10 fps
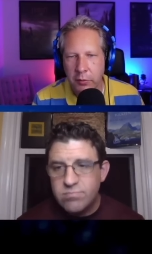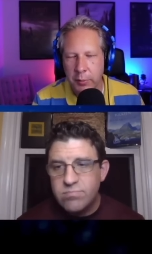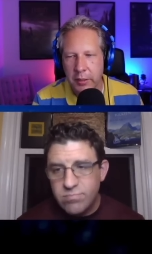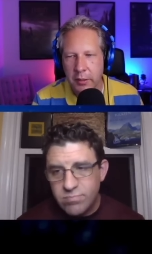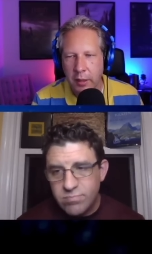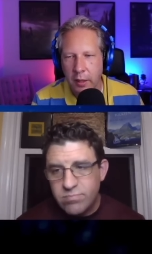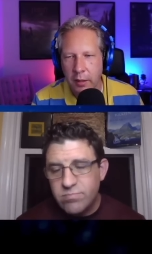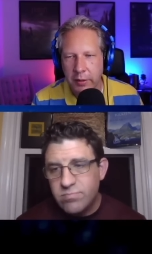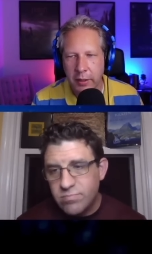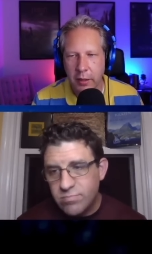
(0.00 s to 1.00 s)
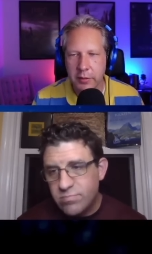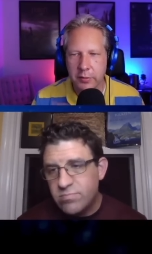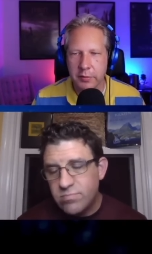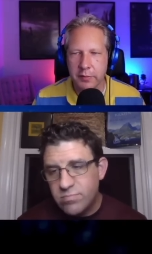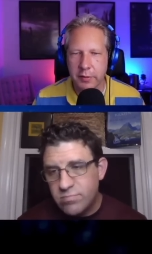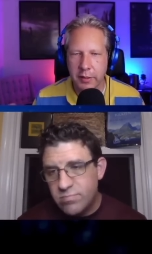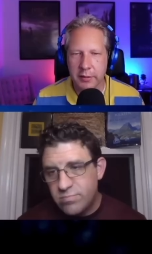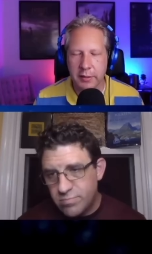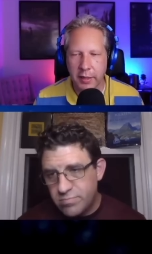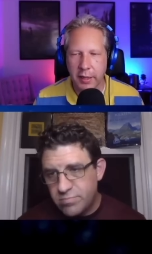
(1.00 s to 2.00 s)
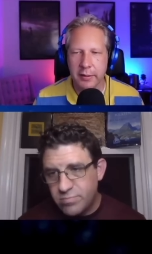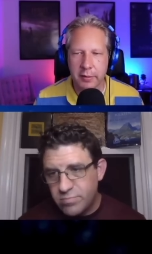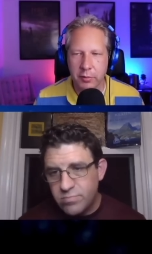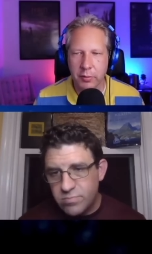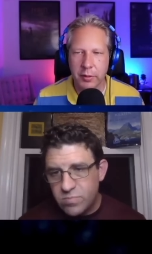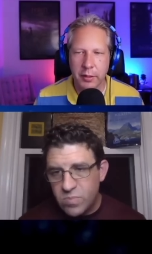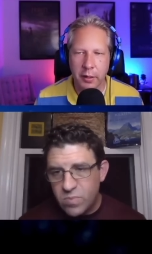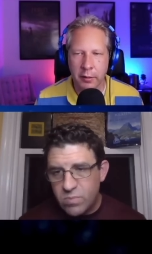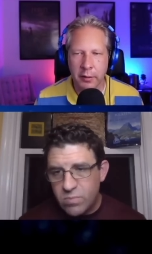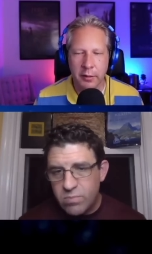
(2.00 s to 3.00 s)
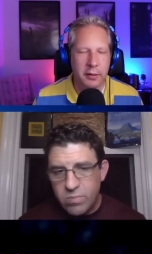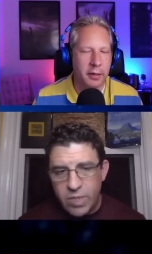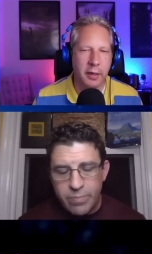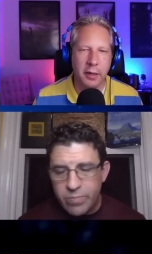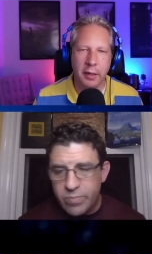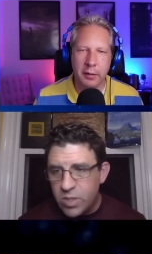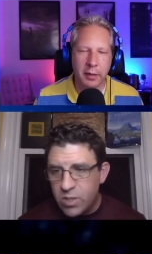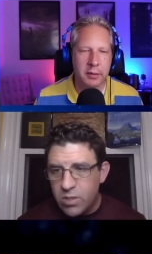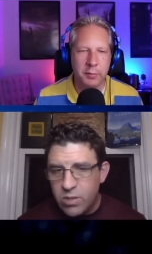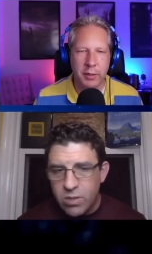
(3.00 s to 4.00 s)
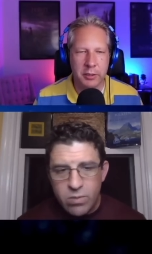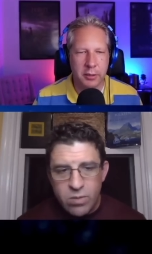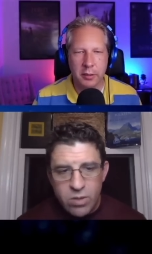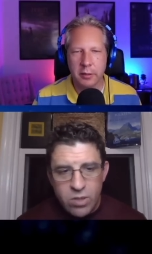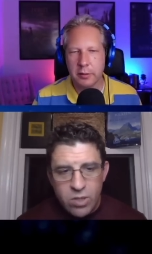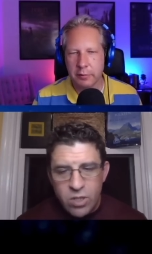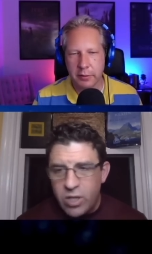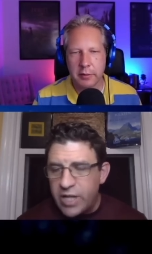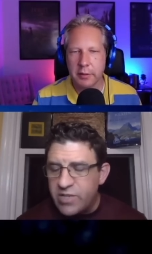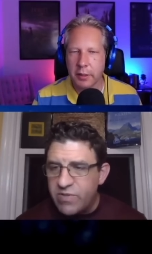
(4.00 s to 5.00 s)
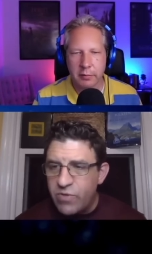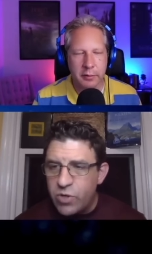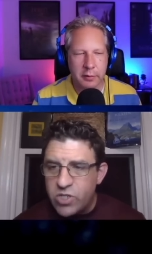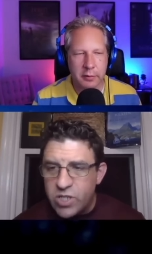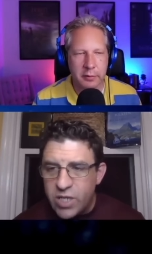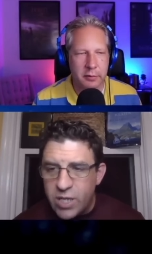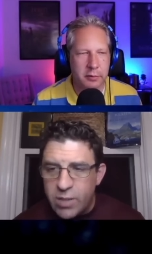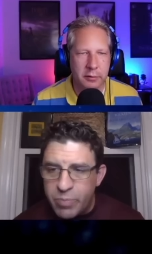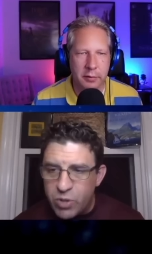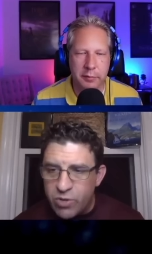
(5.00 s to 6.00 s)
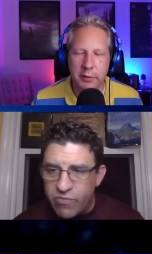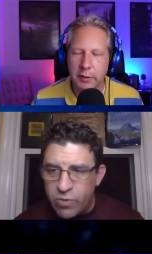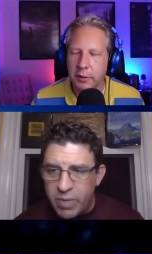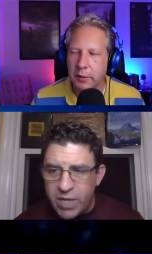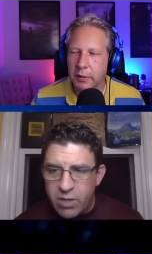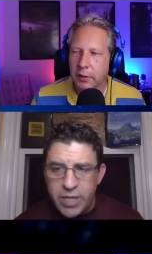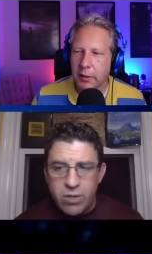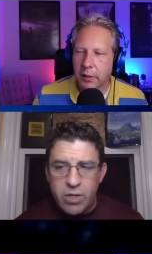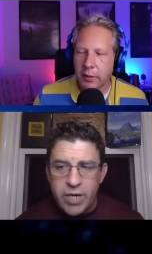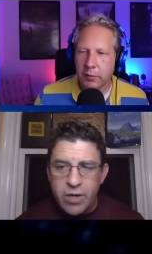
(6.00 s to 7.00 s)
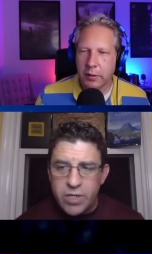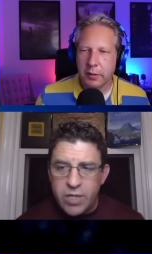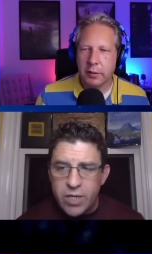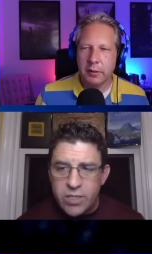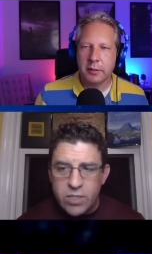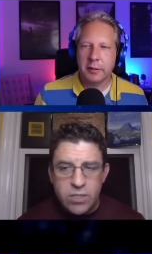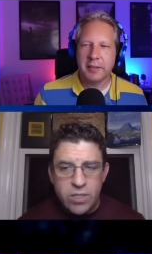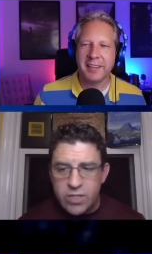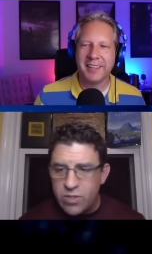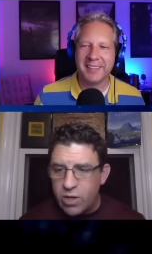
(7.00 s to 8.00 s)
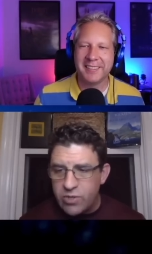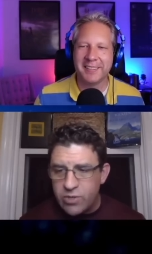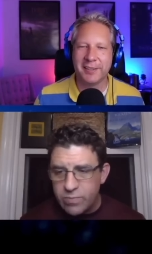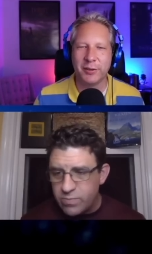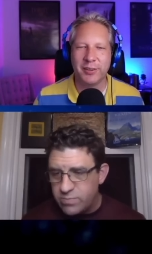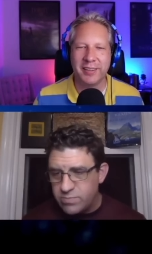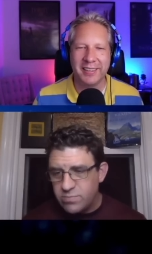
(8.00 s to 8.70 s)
Speaker 1: forbidden love, right? All these sorts of things that they had to throw in there Yep. Uh, not to mention the diversity. Lots of diversity,
Speaker 2: beautiful male hair, haircuts. It's awesome.